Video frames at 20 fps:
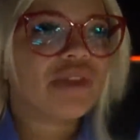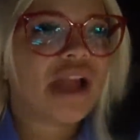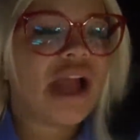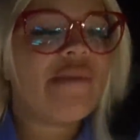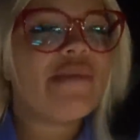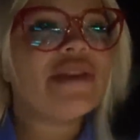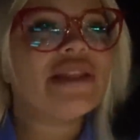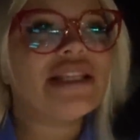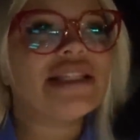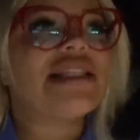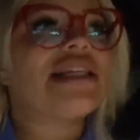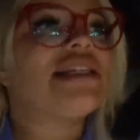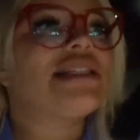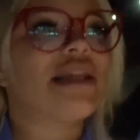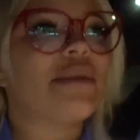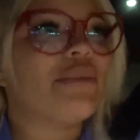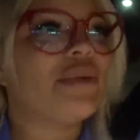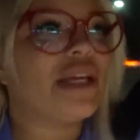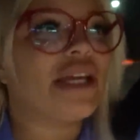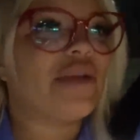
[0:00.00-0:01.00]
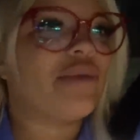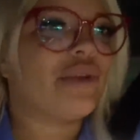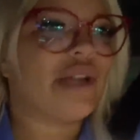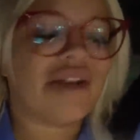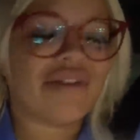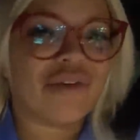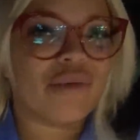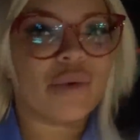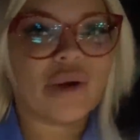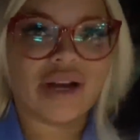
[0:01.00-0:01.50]
I mean, this is something he would
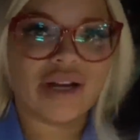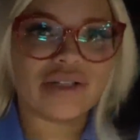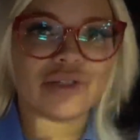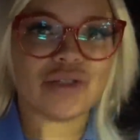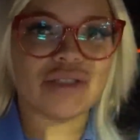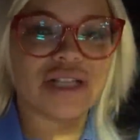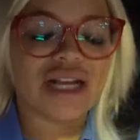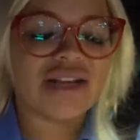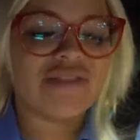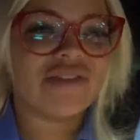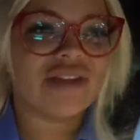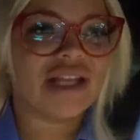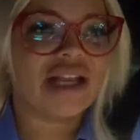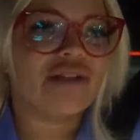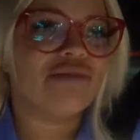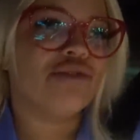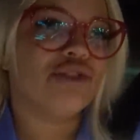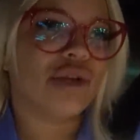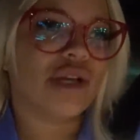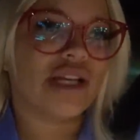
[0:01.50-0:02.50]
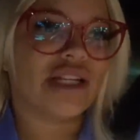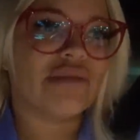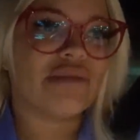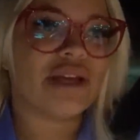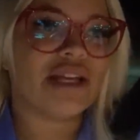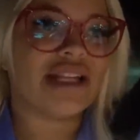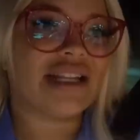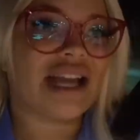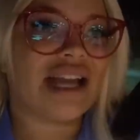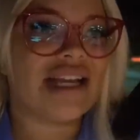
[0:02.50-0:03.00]
never wear, so it's not even like I'm doing it to be
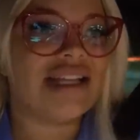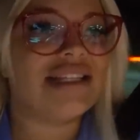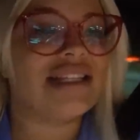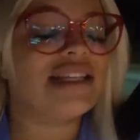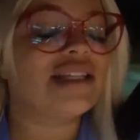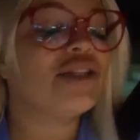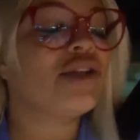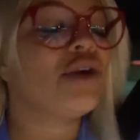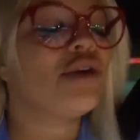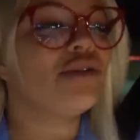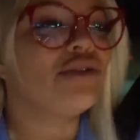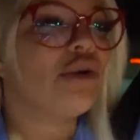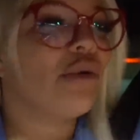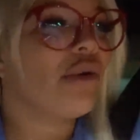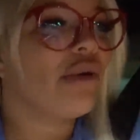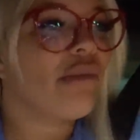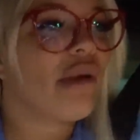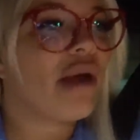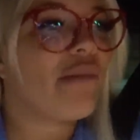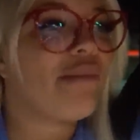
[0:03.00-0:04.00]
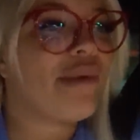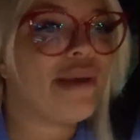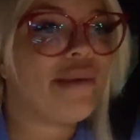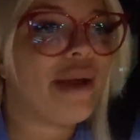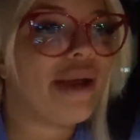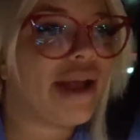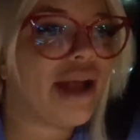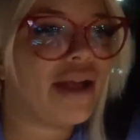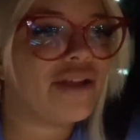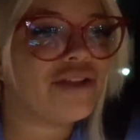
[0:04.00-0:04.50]
like nice. Like, no, don't worry about it, babe.
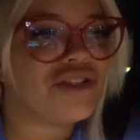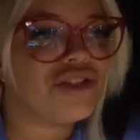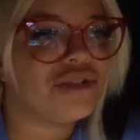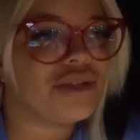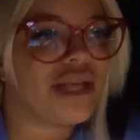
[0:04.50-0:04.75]
I got you.